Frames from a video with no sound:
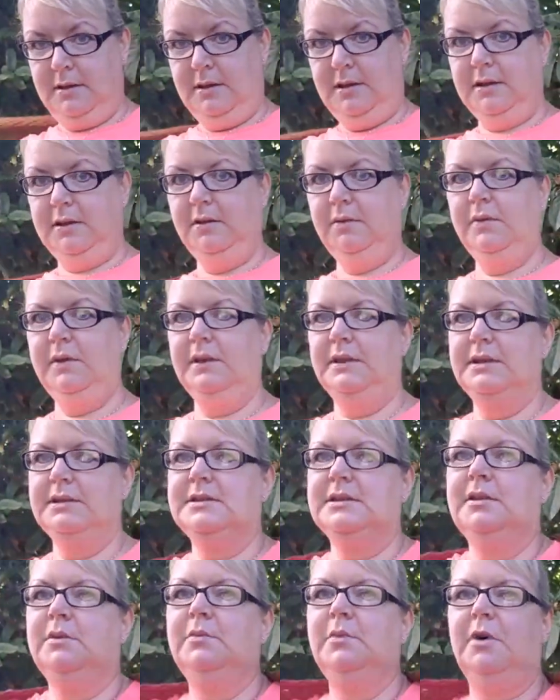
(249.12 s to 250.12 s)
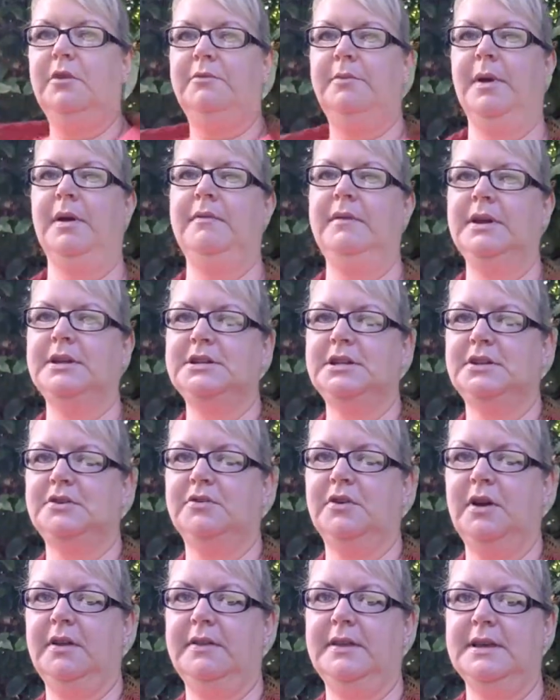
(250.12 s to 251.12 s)
I don't think this is going to work for me. I haven't actually
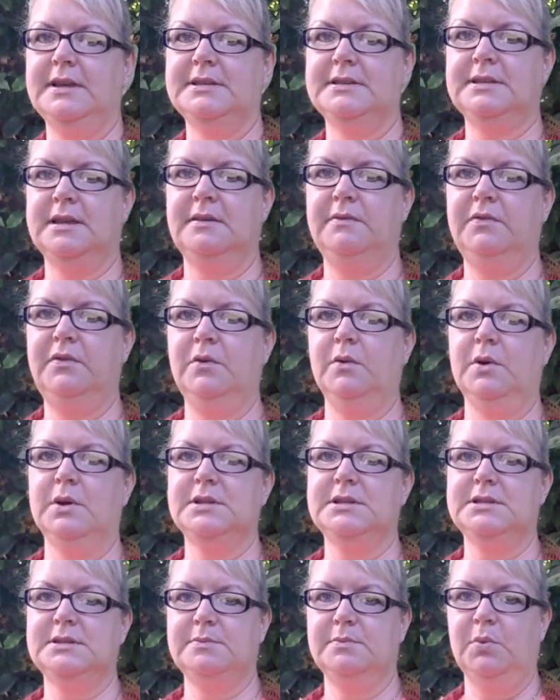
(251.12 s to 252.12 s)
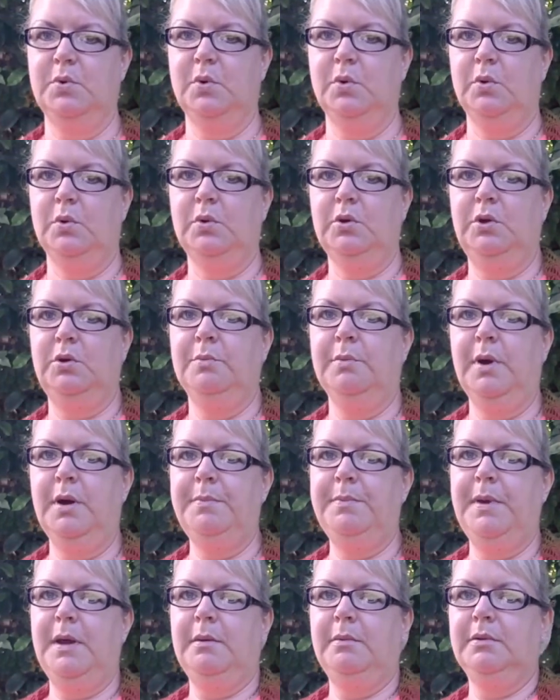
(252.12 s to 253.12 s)
tried this. If you are small, you
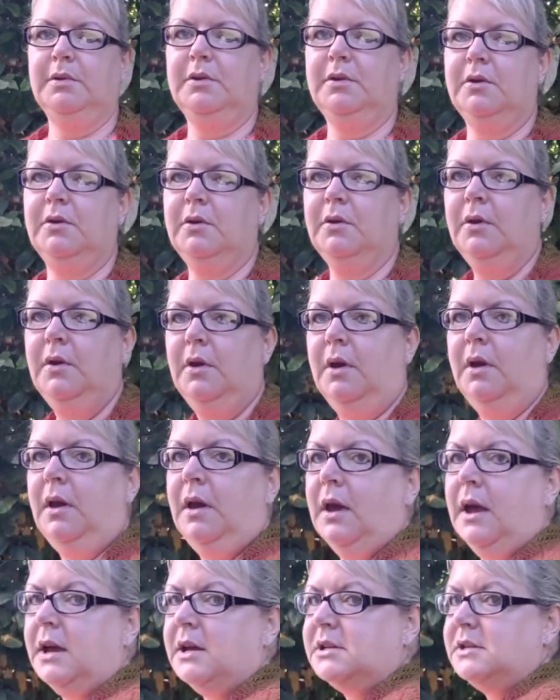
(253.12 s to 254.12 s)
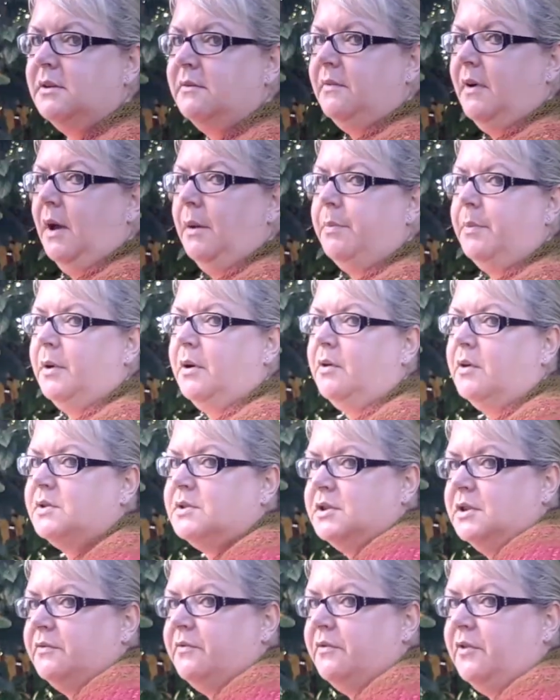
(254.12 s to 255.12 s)
might be able to actually wrap it
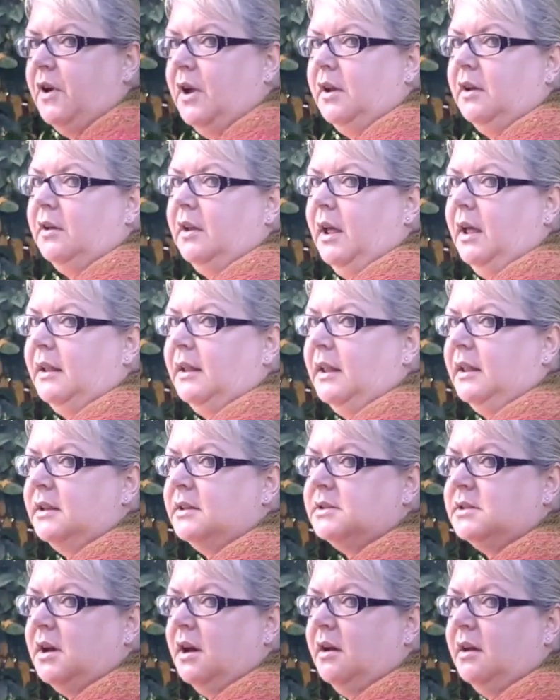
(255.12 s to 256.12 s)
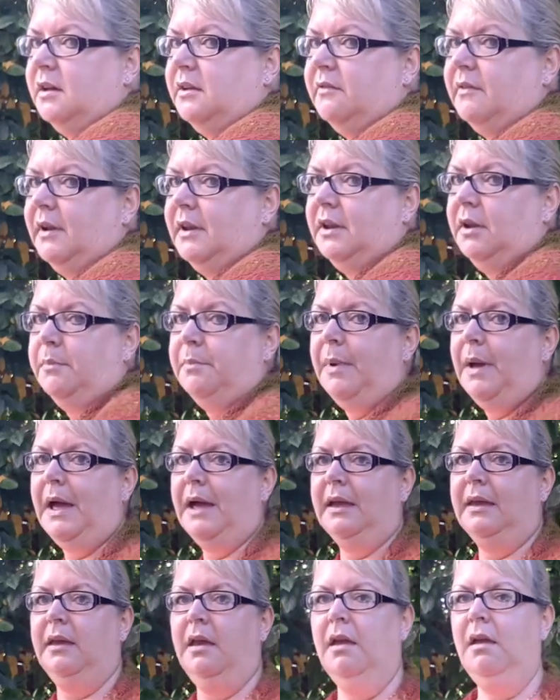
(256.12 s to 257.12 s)
across your front and then tie it around your
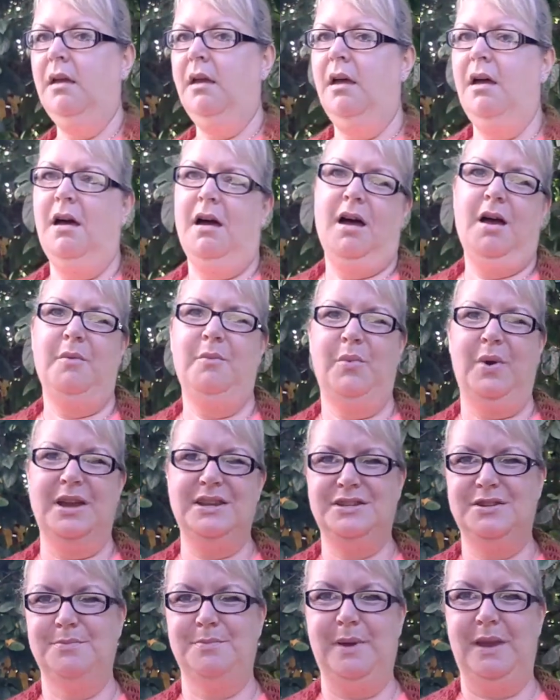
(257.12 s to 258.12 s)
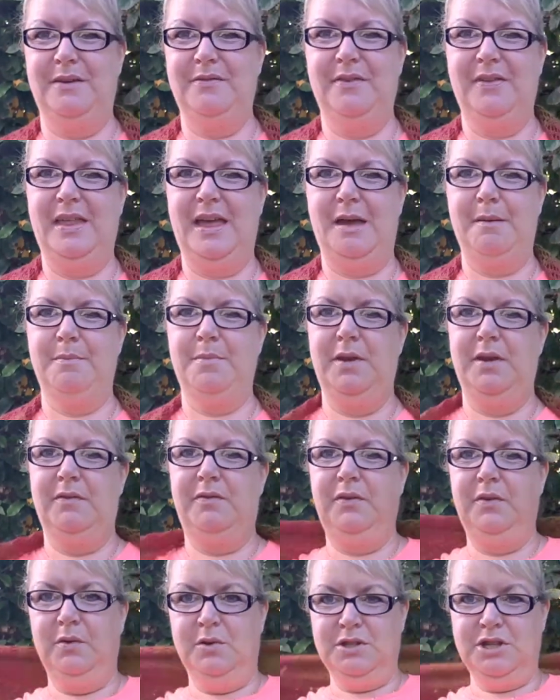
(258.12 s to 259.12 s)
back. I'm way too big for that, but
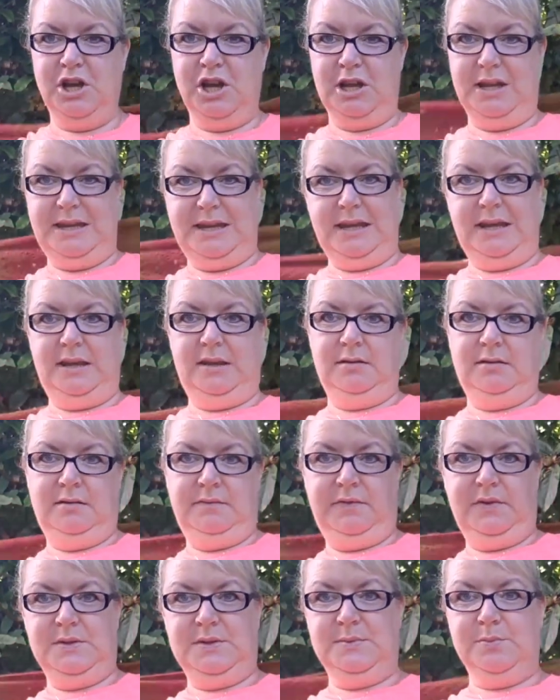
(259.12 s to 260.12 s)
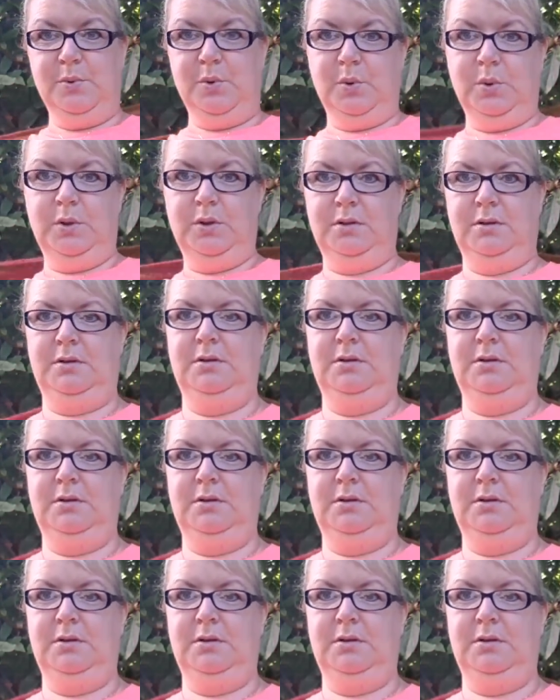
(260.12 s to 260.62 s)
if you're tiny, if you're small,